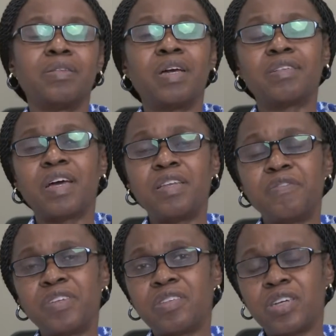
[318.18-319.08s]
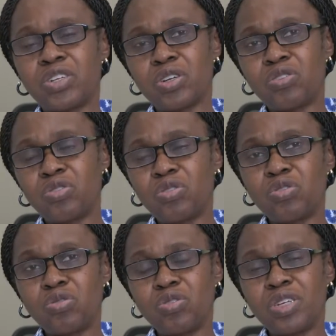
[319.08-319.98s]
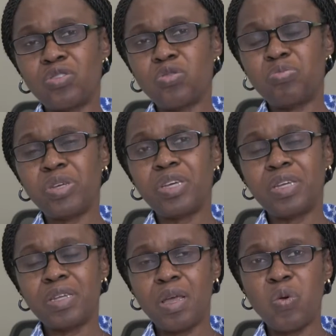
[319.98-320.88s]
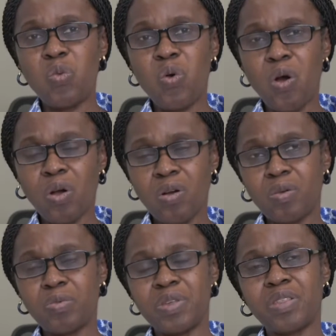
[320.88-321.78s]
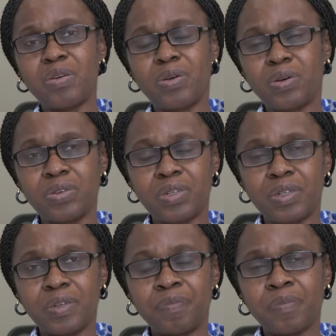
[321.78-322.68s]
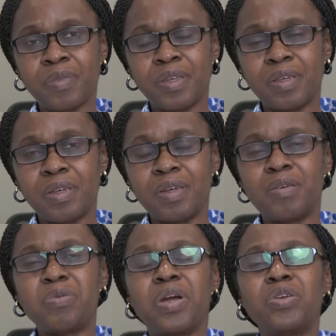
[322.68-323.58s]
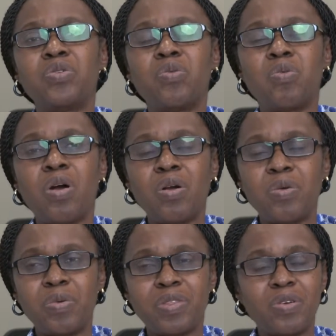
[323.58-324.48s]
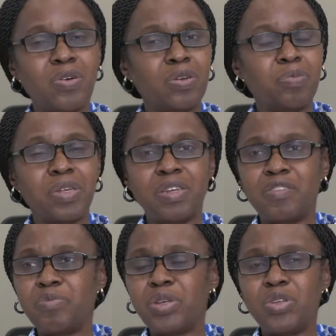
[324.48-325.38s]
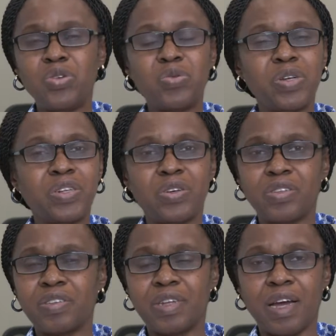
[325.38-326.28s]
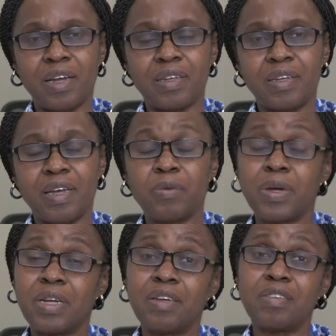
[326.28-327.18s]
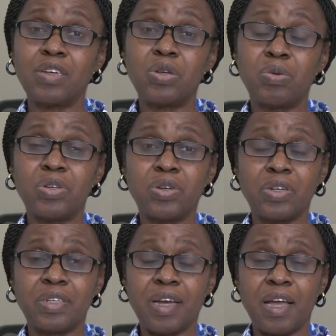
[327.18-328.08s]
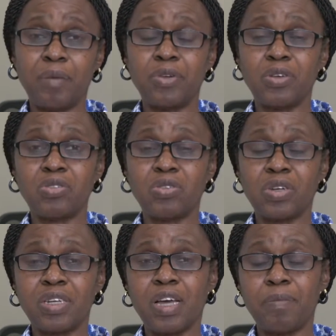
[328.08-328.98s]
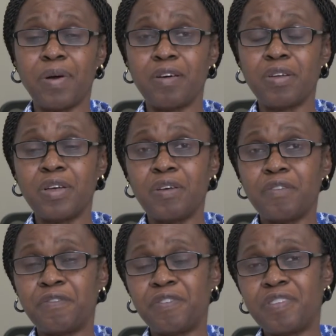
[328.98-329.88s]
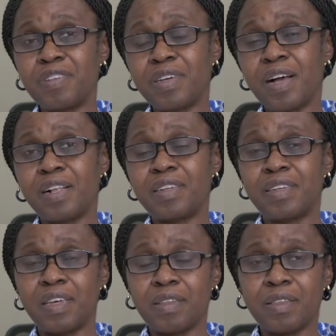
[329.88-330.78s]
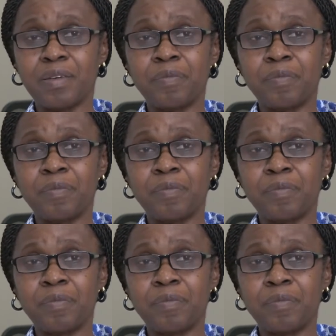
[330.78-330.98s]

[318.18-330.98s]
There's an invitation to you today to begin a walk with God. When you walk with God, believe me, you will not die. And when I say you will not die, I'm not talking about physical death,